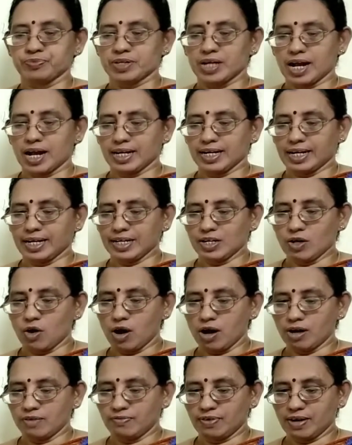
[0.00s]
I like
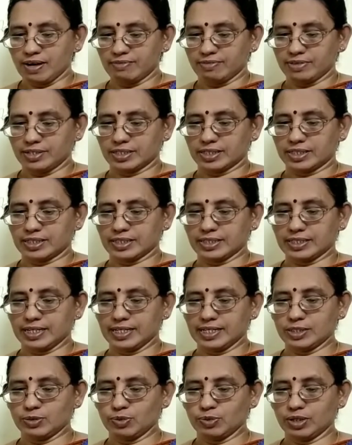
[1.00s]
all flowers,
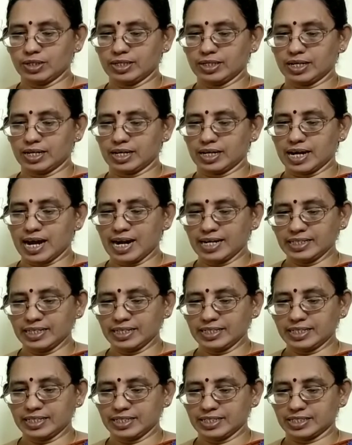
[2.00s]
graceful girl, and
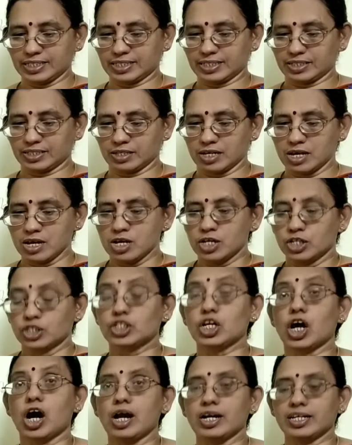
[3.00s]
the trees.
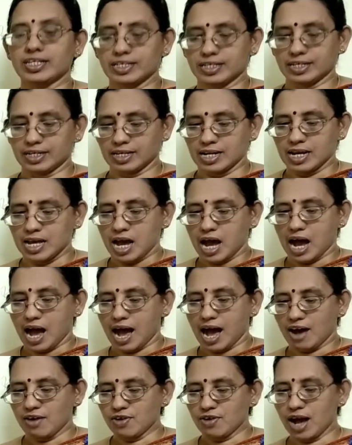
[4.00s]
Tall girl,
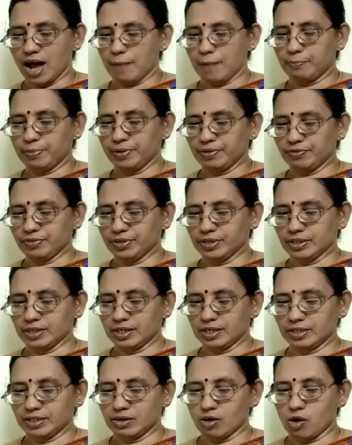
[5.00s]
how happy we
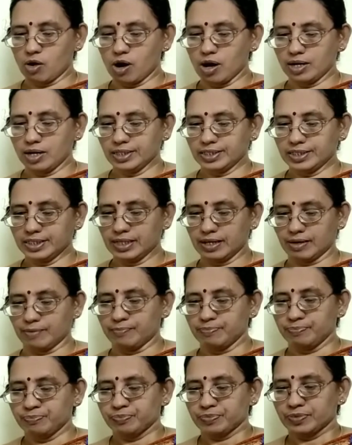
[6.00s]
are all here.
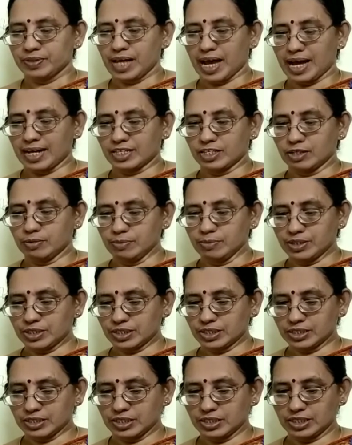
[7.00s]
Thank you,
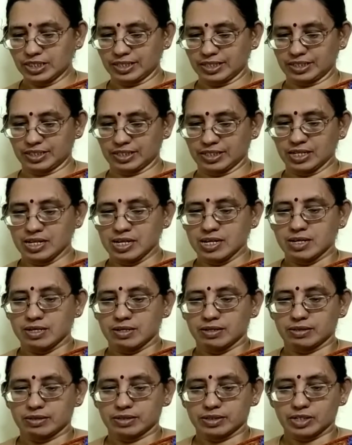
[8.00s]
Mr. Giant.
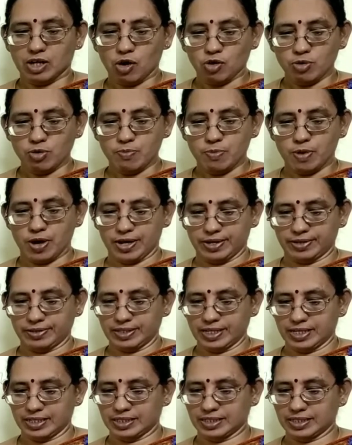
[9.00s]
Round boy,
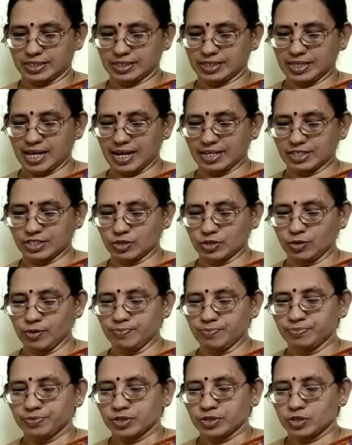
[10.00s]
yes, thank you.
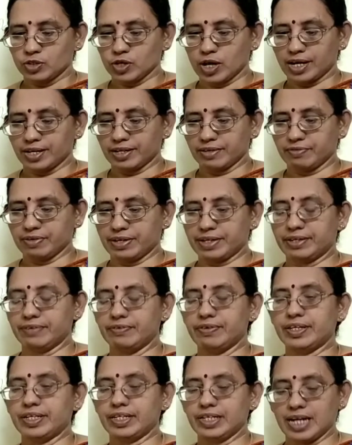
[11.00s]
You are a very,
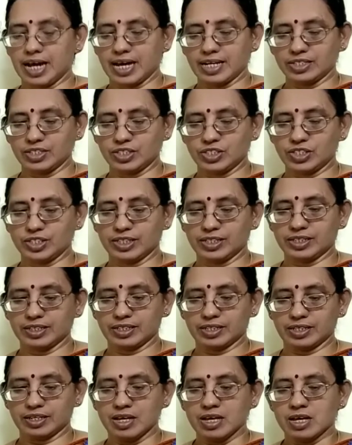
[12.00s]
very nice
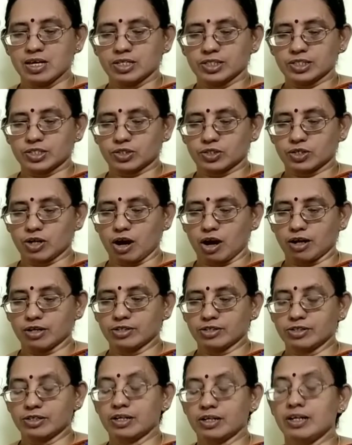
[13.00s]
giant. So tall
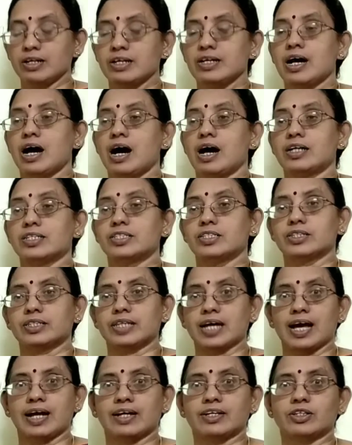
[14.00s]
girl also
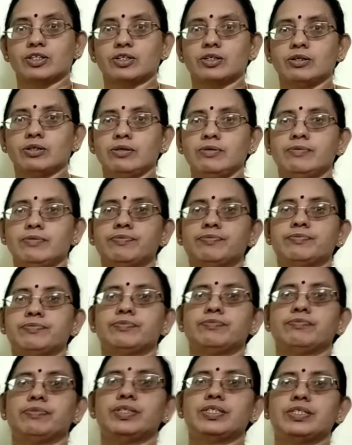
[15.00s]
thanked to
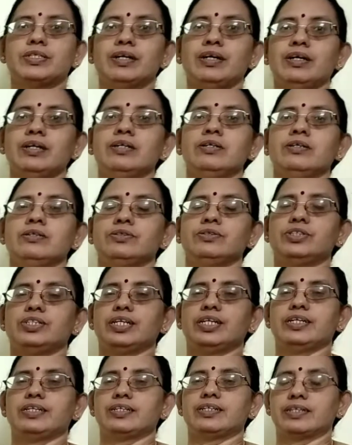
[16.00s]
Mr.
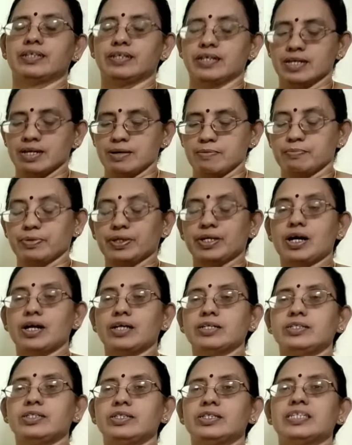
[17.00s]
Giant
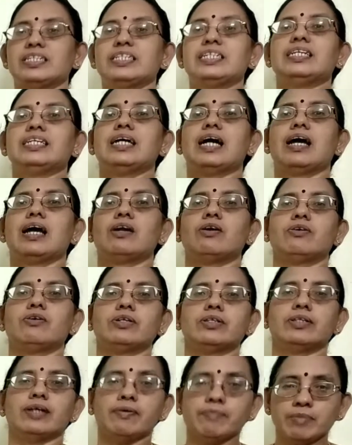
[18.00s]
because he allowed
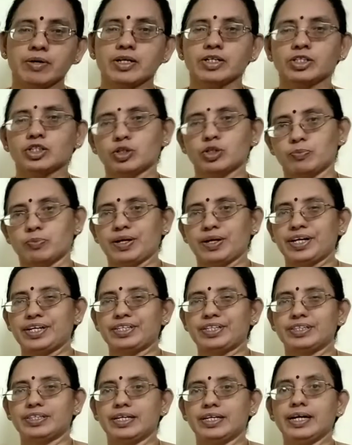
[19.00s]
them to
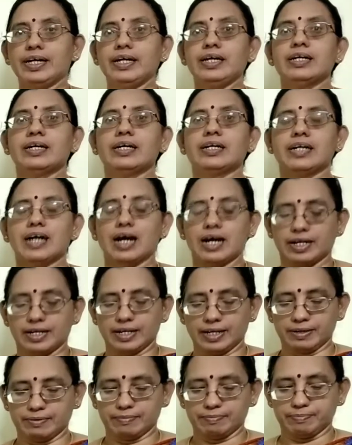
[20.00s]
play in the
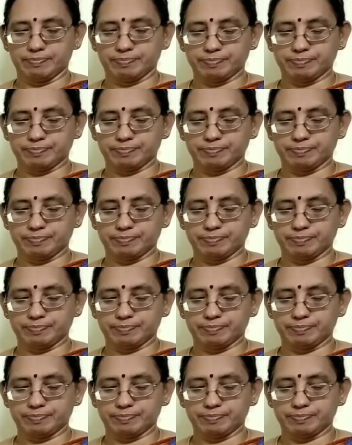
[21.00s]
garden.